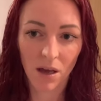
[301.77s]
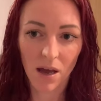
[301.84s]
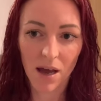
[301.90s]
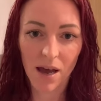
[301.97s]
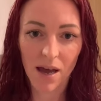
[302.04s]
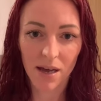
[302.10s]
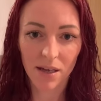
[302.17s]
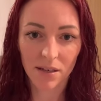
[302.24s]

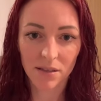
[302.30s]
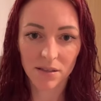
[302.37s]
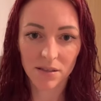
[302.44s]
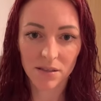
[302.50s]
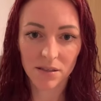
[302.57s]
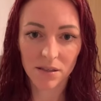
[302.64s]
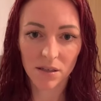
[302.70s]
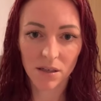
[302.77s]
and
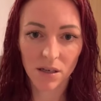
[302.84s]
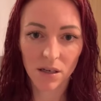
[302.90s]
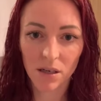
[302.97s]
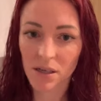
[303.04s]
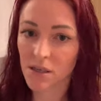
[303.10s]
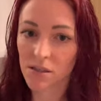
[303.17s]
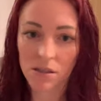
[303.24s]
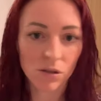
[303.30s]

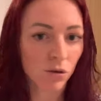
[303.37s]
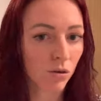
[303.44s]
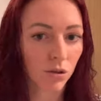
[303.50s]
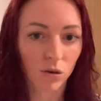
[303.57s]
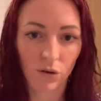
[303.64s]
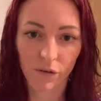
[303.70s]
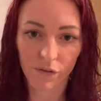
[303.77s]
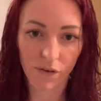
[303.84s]
it's not
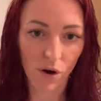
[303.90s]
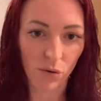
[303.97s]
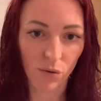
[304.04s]
your fault